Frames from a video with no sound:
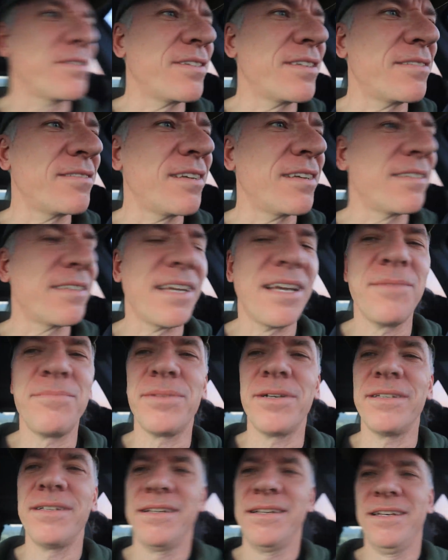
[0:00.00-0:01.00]
and things like that,
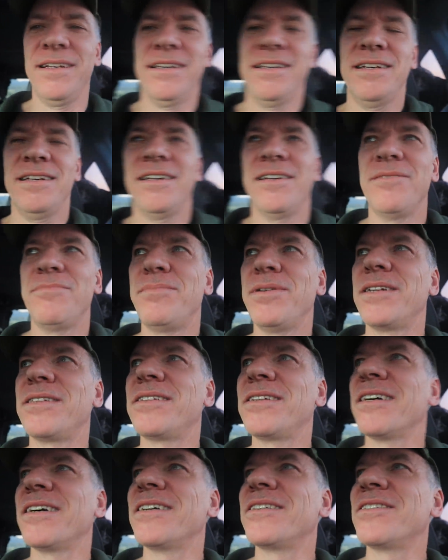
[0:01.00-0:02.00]
but
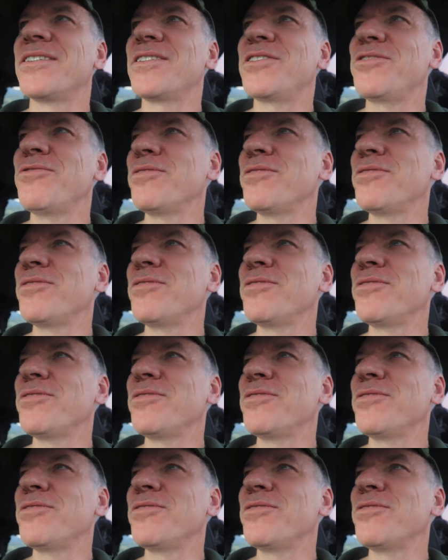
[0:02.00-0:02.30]
just